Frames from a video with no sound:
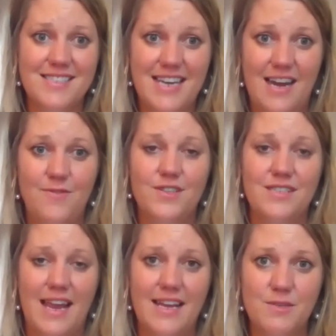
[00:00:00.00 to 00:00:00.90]

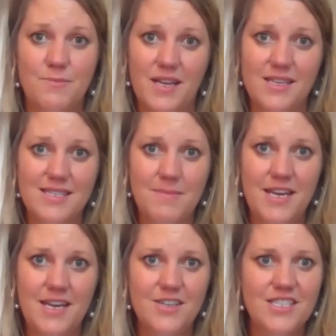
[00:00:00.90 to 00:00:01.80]
staffers and
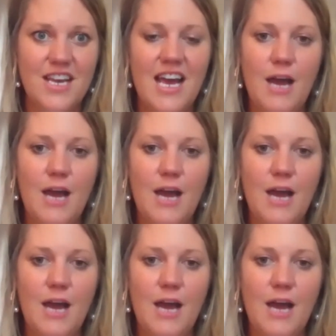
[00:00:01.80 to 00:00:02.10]
policymakers